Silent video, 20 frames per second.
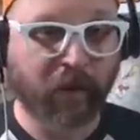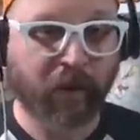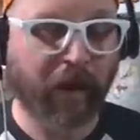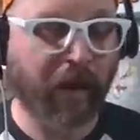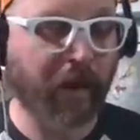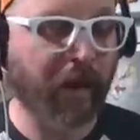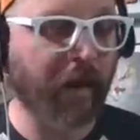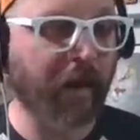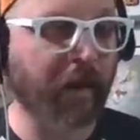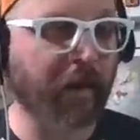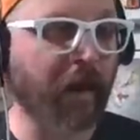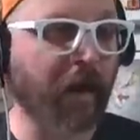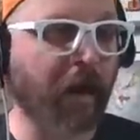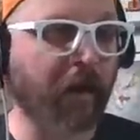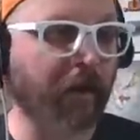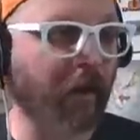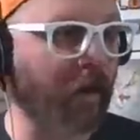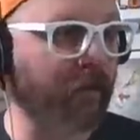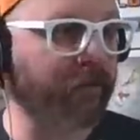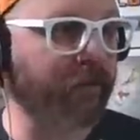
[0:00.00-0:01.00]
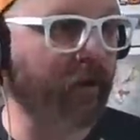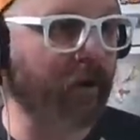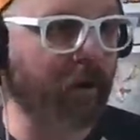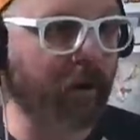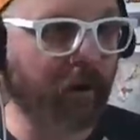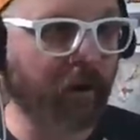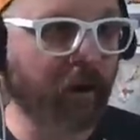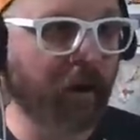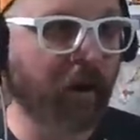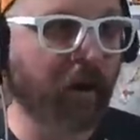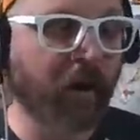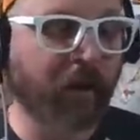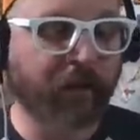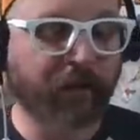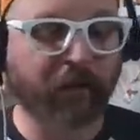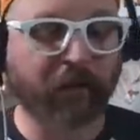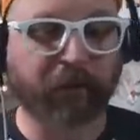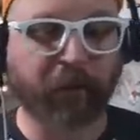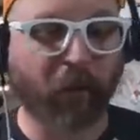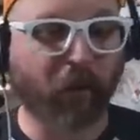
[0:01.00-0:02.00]
And, and I, I, saw
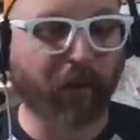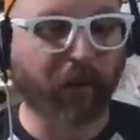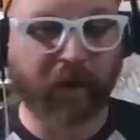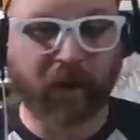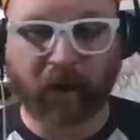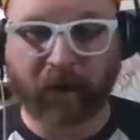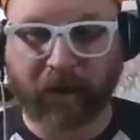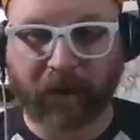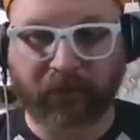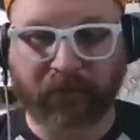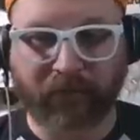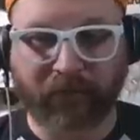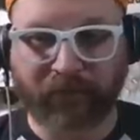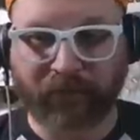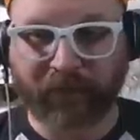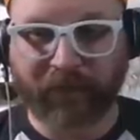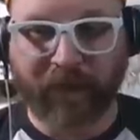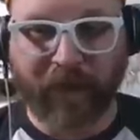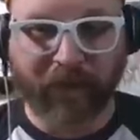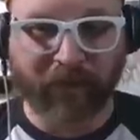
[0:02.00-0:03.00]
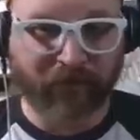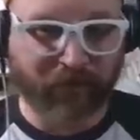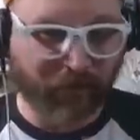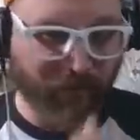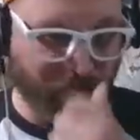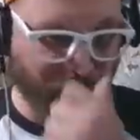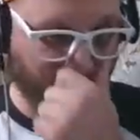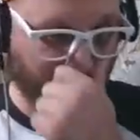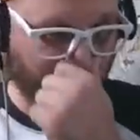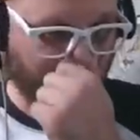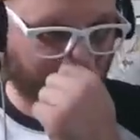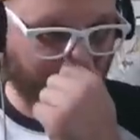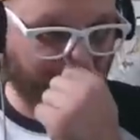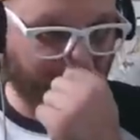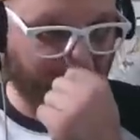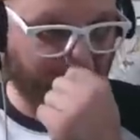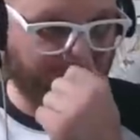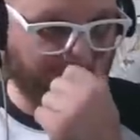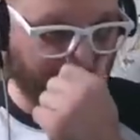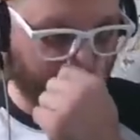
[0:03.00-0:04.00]
this morning on SEC Nation
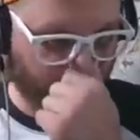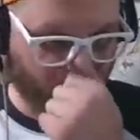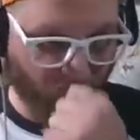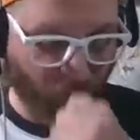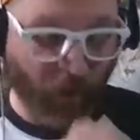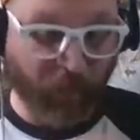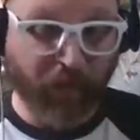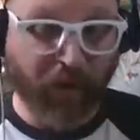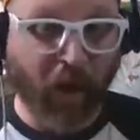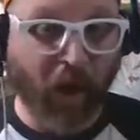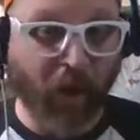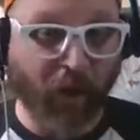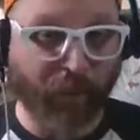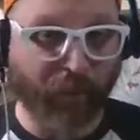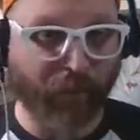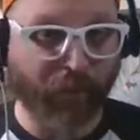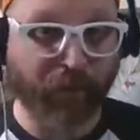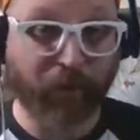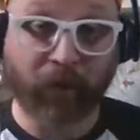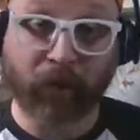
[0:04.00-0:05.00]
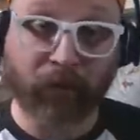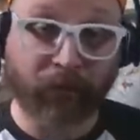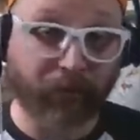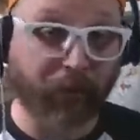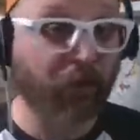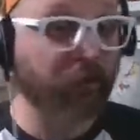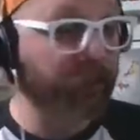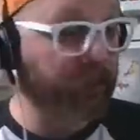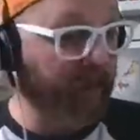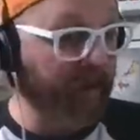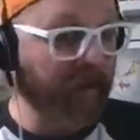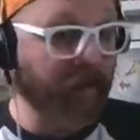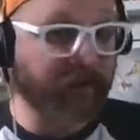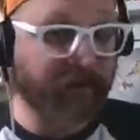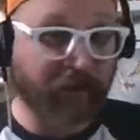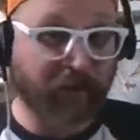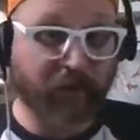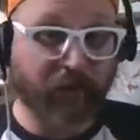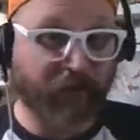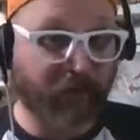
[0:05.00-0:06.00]
uh, Roman Harper, who's who's been a
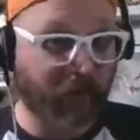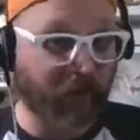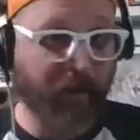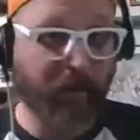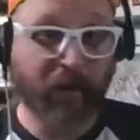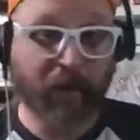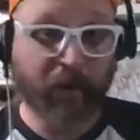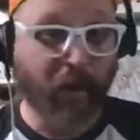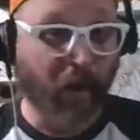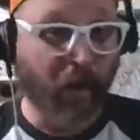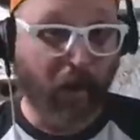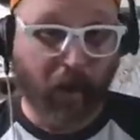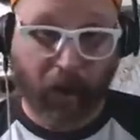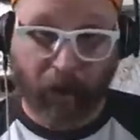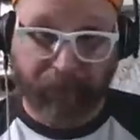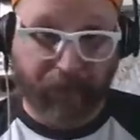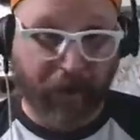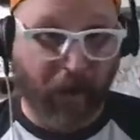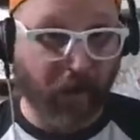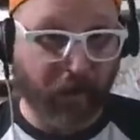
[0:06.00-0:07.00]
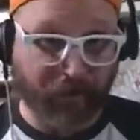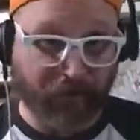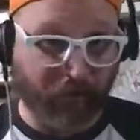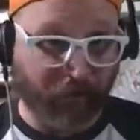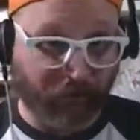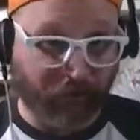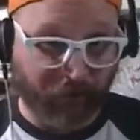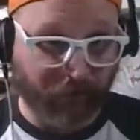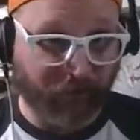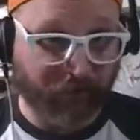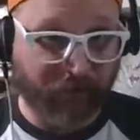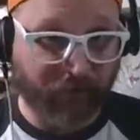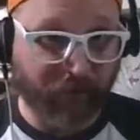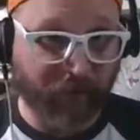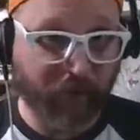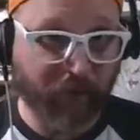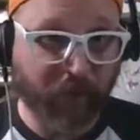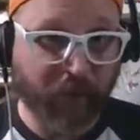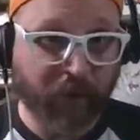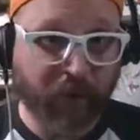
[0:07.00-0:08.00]
Tennessee apologist this year.